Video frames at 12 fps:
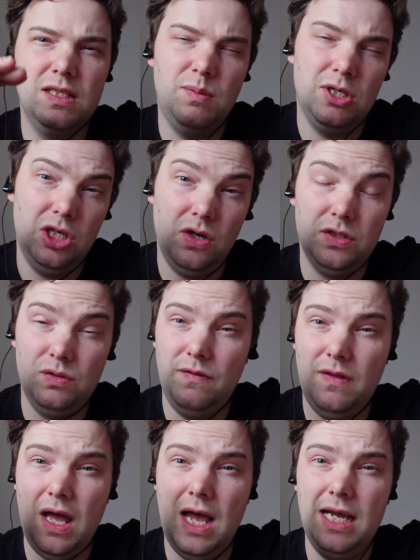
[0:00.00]
especially also
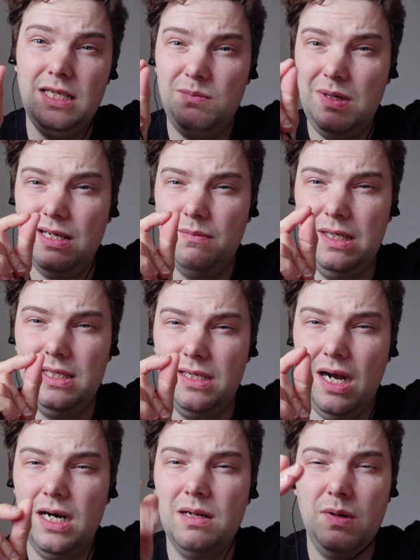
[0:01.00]
with the highs being a bit
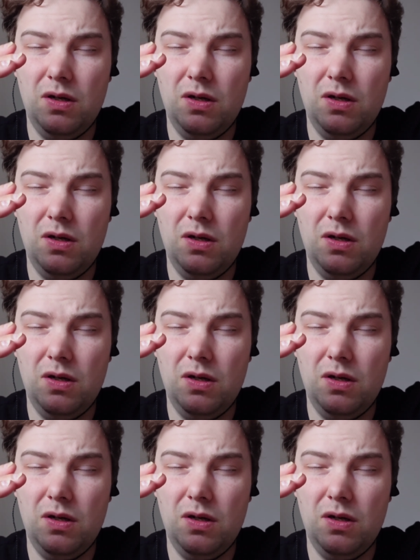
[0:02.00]
dark,